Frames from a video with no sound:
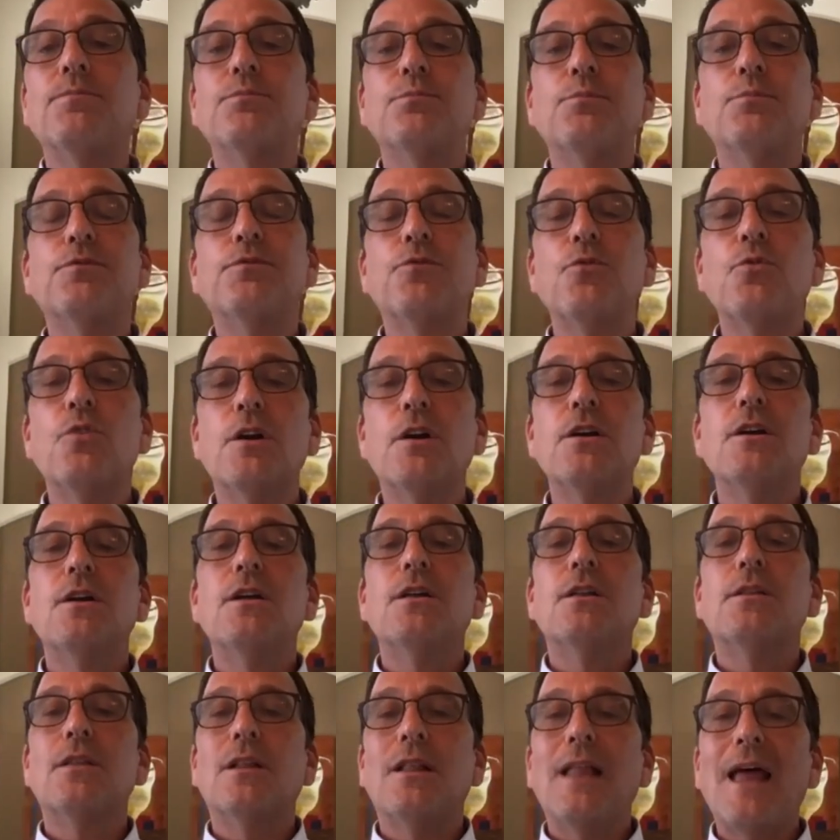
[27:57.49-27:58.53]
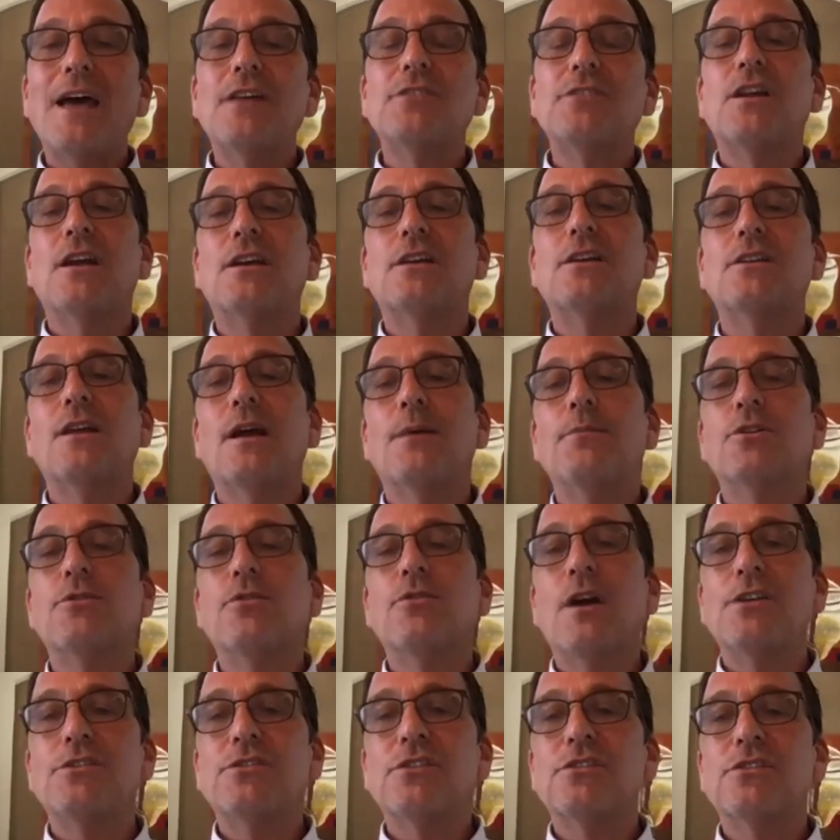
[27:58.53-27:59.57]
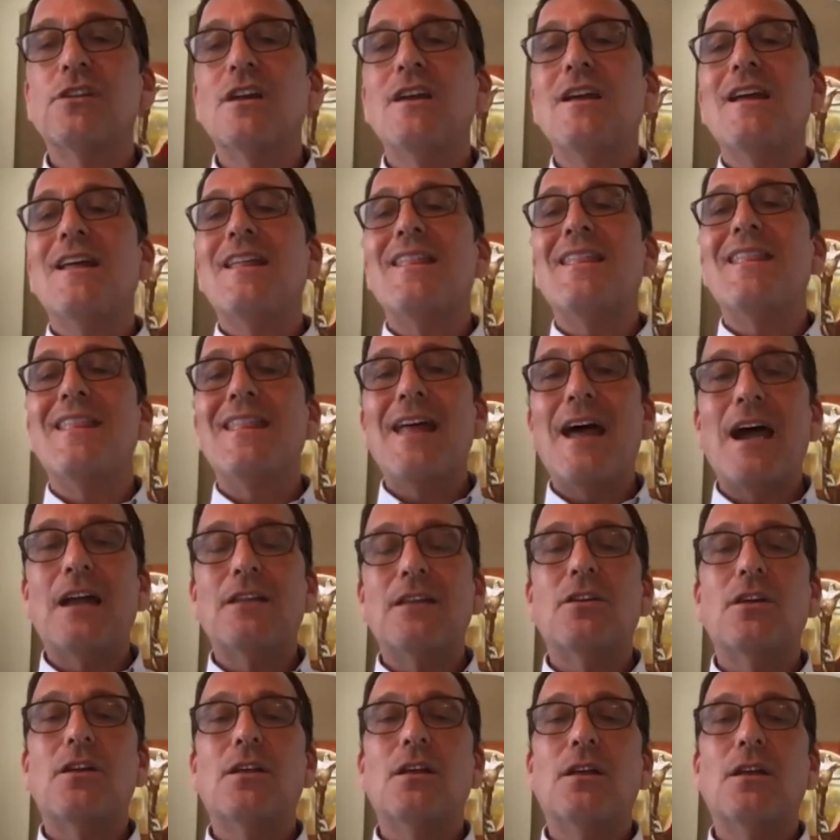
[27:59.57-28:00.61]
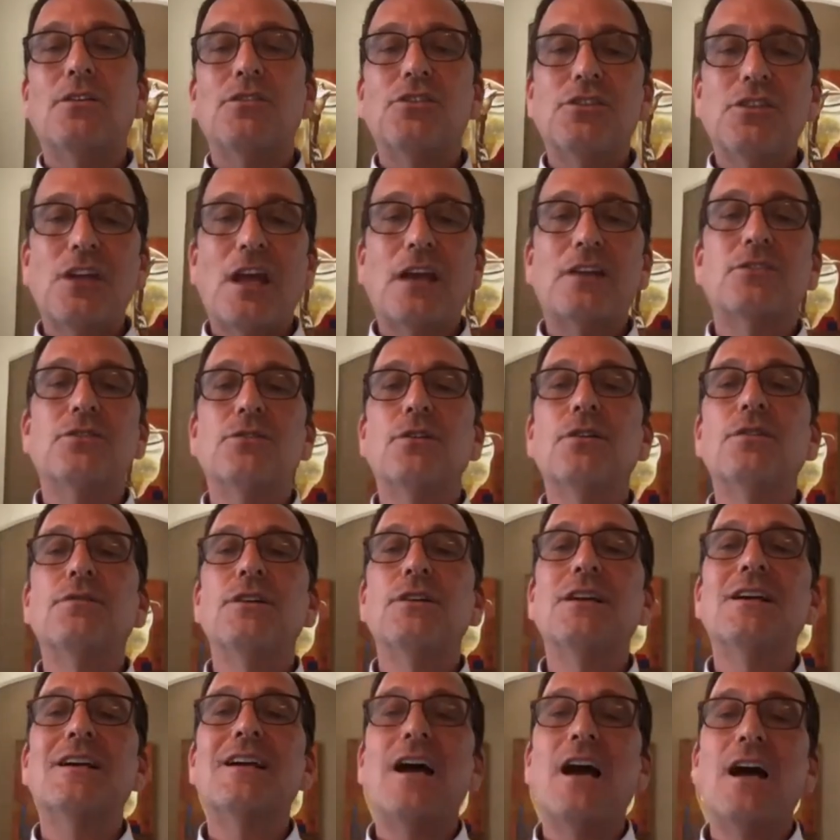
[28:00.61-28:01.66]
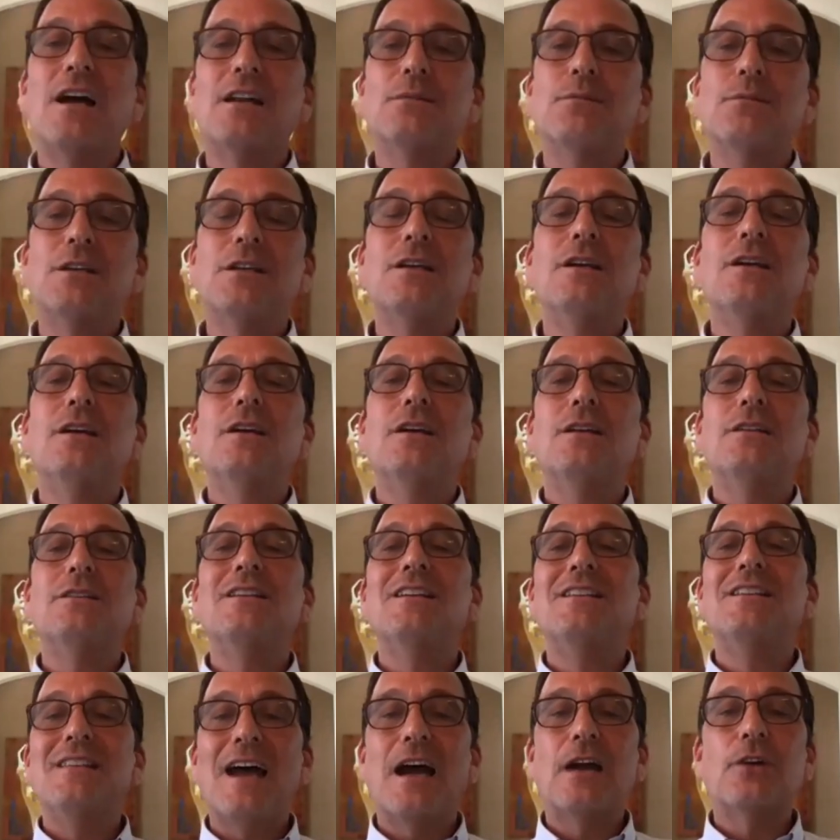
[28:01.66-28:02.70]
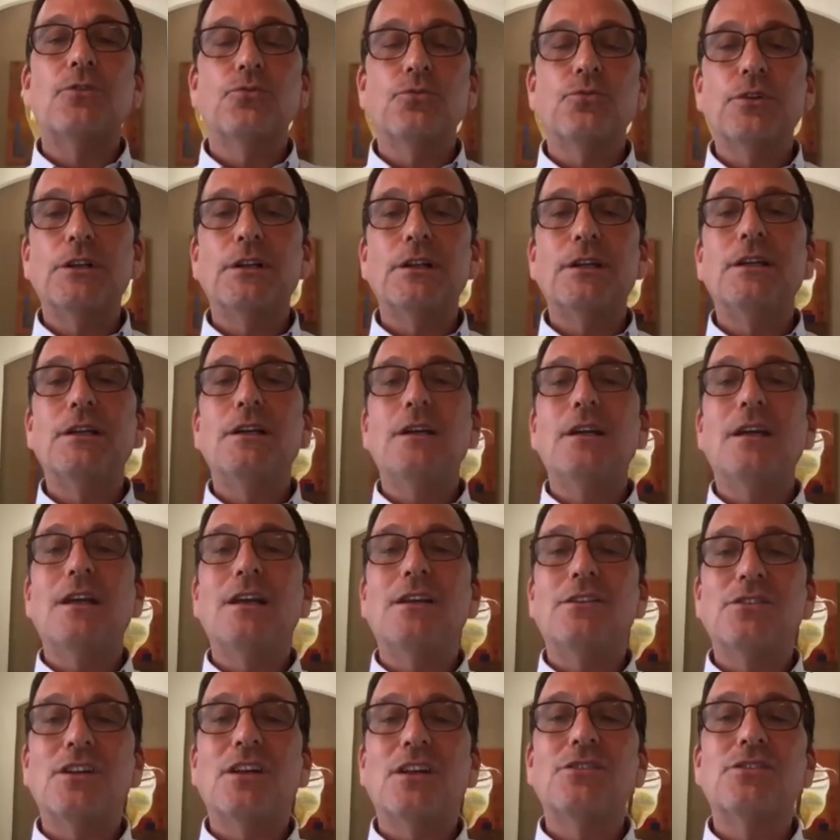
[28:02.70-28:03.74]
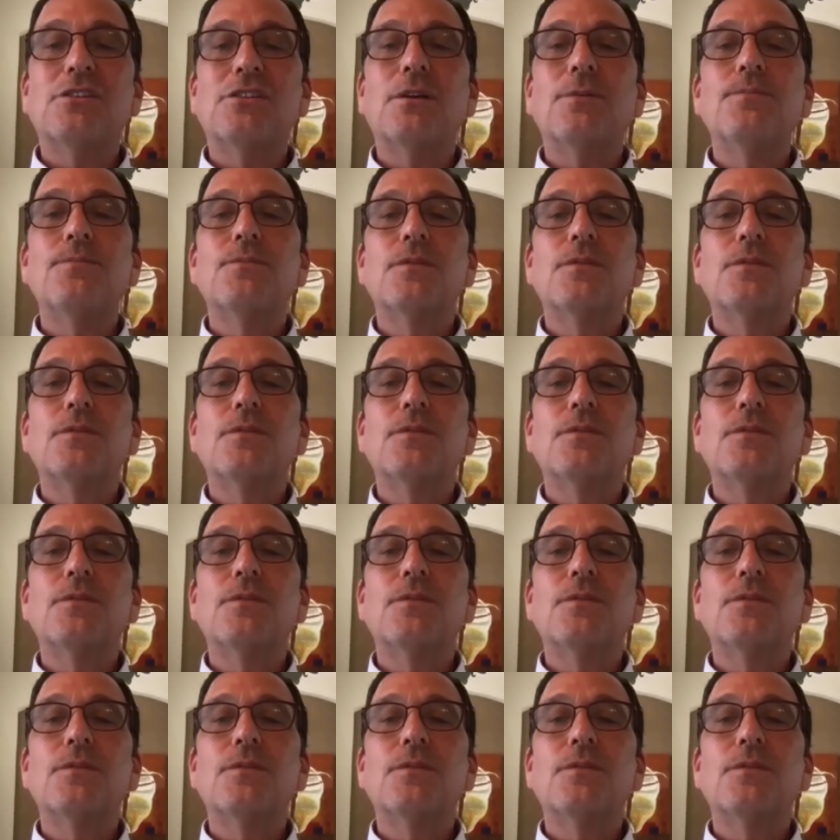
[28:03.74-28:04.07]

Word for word: Before the last economic crisis, that sector of the economy did not really exist.